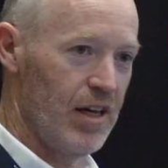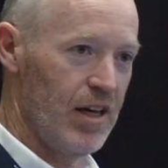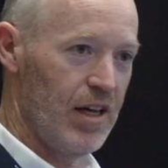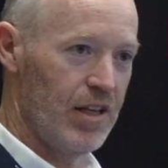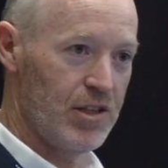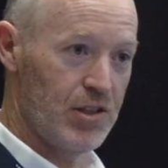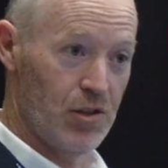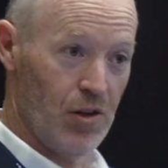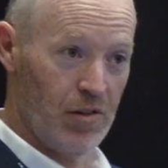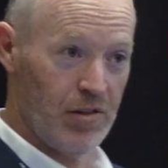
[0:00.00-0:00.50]

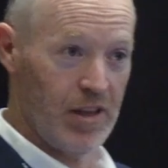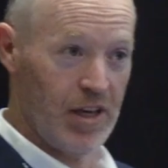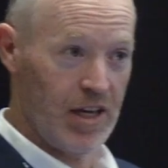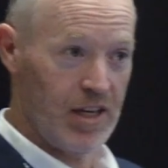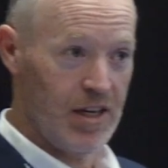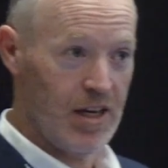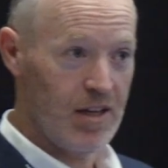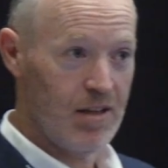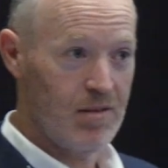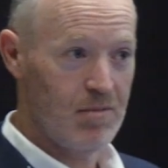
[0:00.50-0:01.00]
it's not there
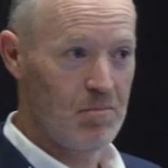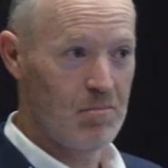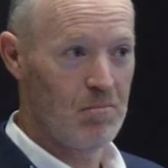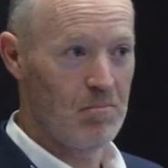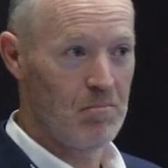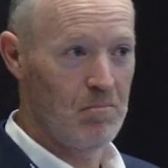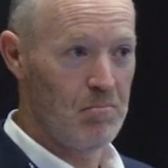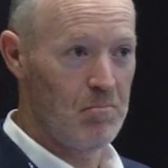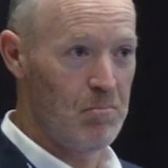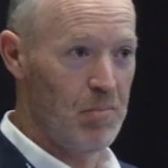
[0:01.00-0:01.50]
yet,
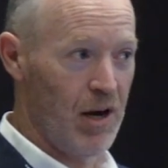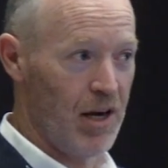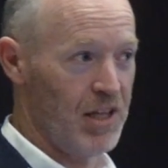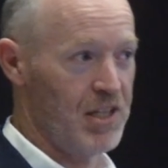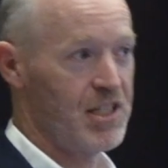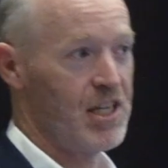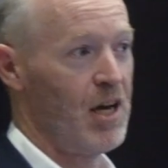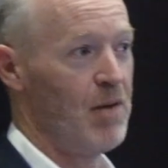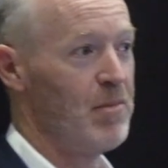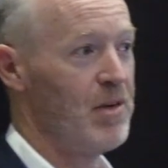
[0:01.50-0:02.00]
but
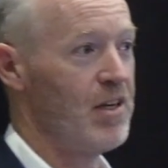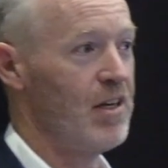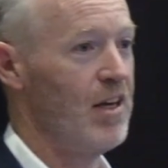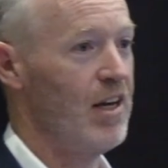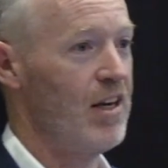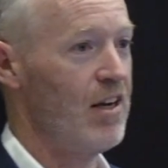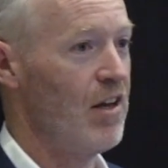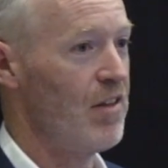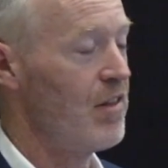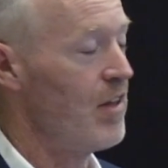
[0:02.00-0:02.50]
it's coming.
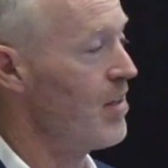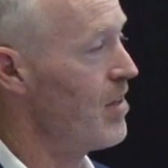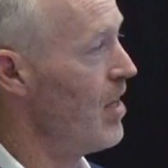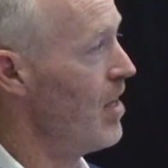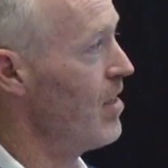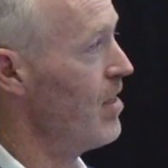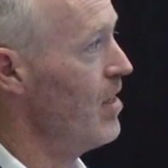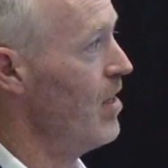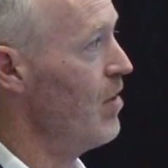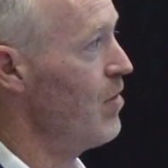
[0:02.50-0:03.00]
And I think
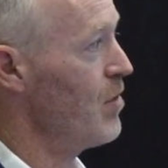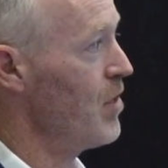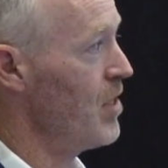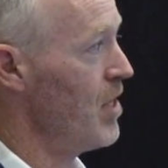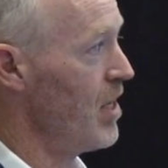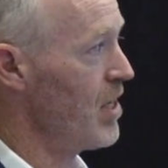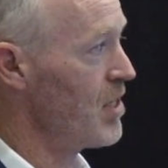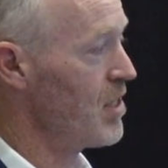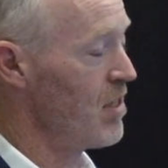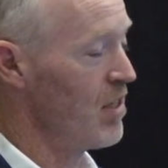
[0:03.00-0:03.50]
that over the
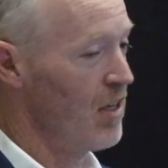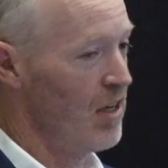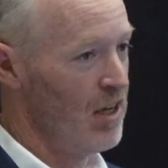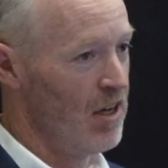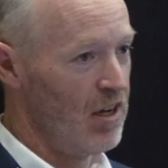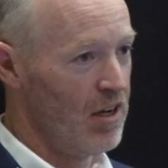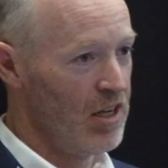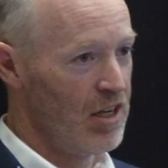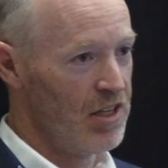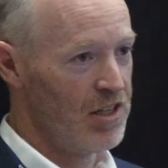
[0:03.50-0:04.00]
next
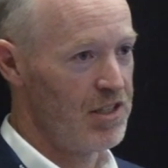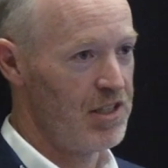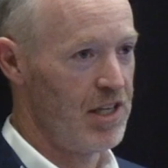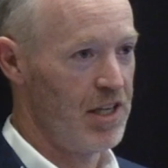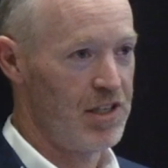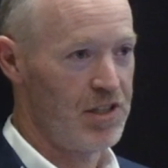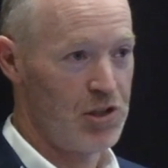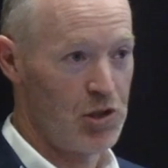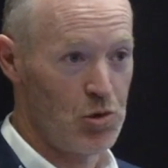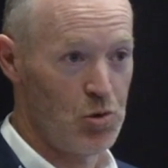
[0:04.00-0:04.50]

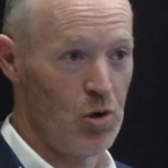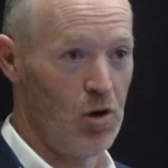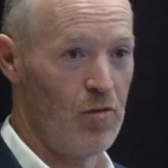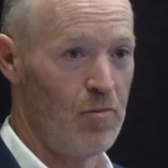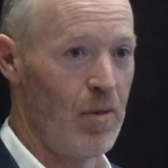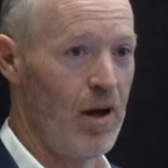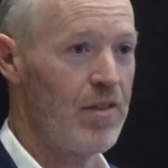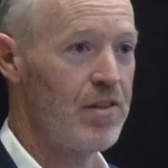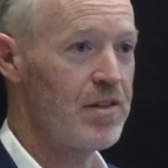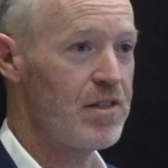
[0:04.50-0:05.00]
6 to 12
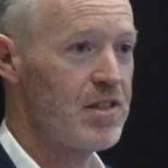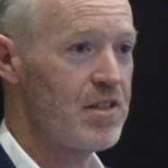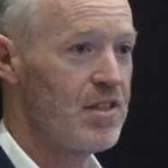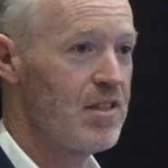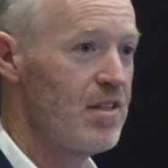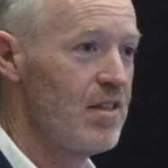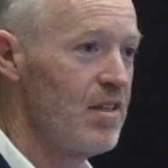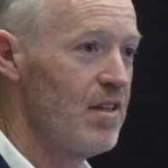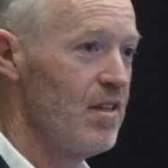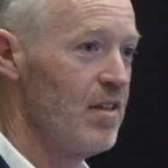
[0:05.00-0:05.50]

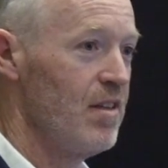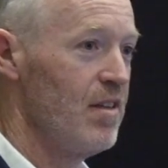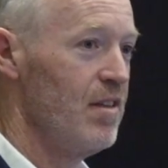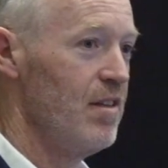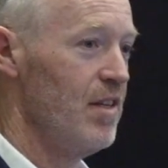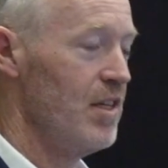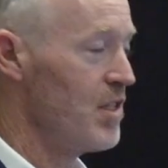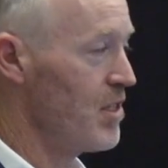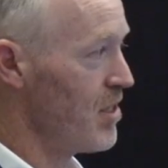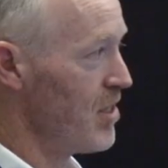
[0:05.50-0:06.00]
months,
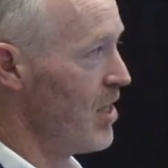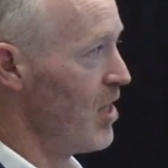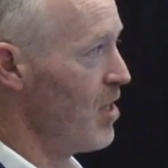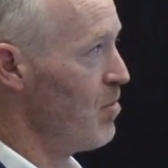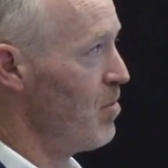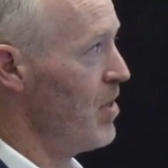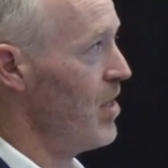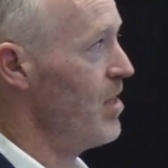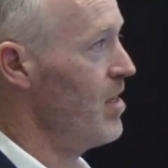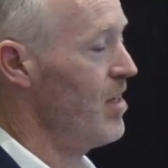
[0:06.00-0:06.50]
this is going to
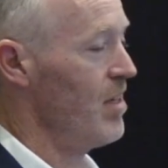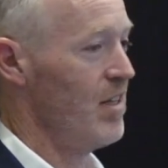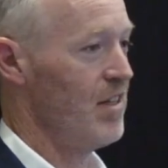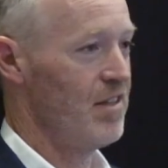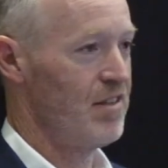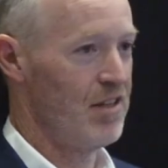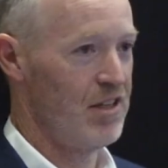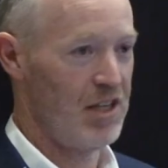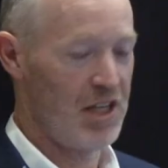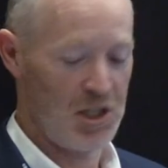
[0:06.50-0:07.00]
be
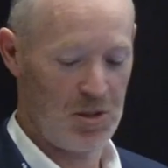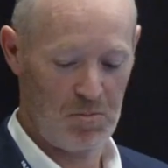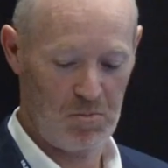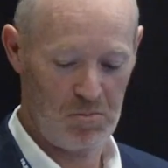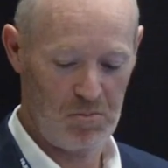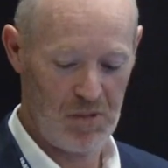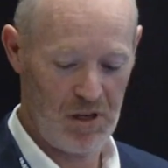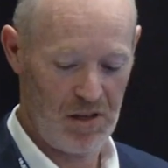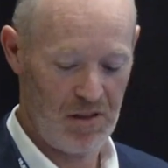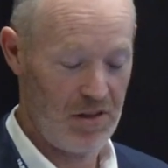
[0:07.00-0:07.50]
the next
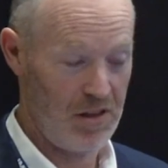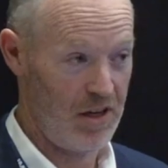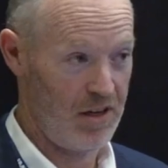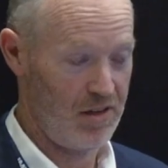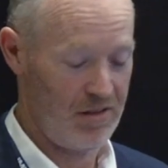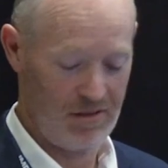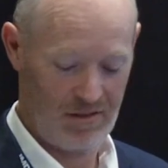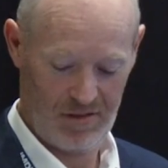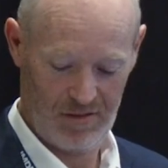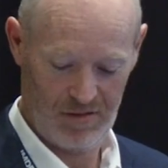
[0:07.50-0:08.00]
big thing
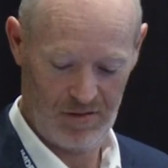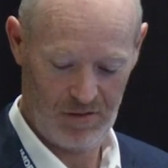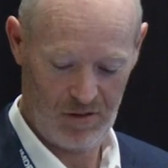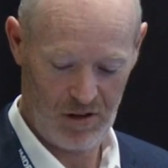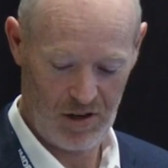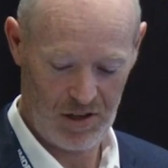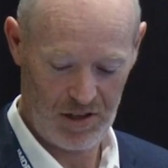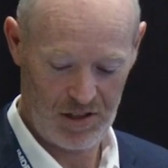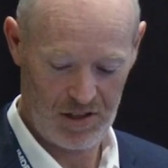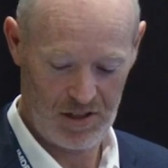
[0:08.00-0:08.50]

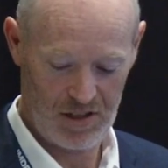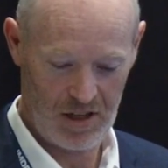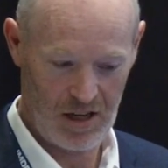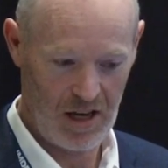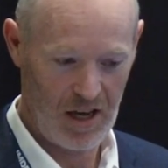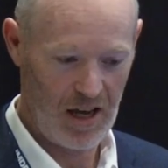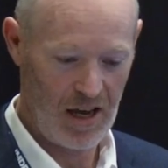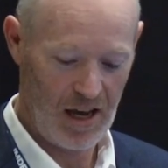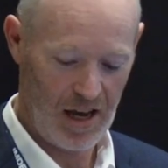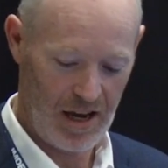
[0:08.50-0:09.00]
for us.
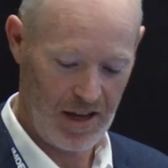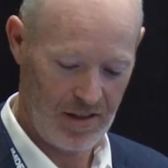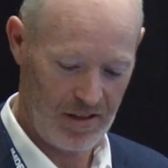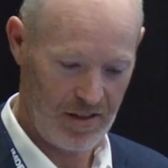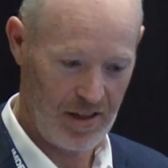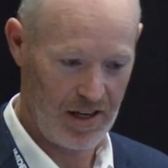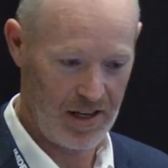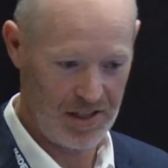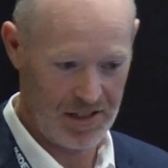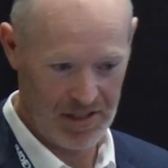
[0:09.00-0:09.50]
And
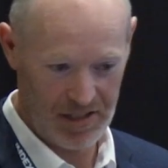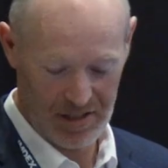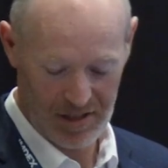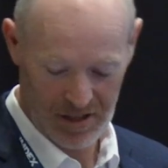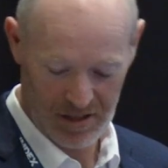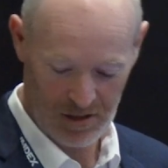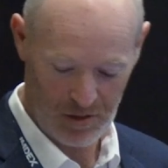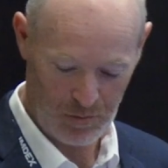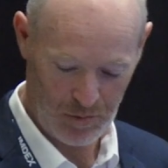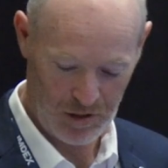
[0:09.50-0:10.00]
that is it
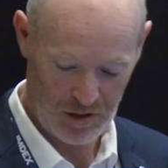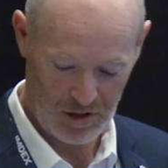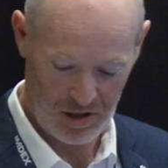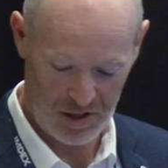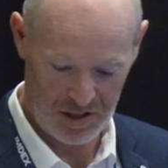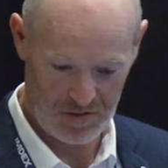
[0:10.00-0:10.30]
now, the red light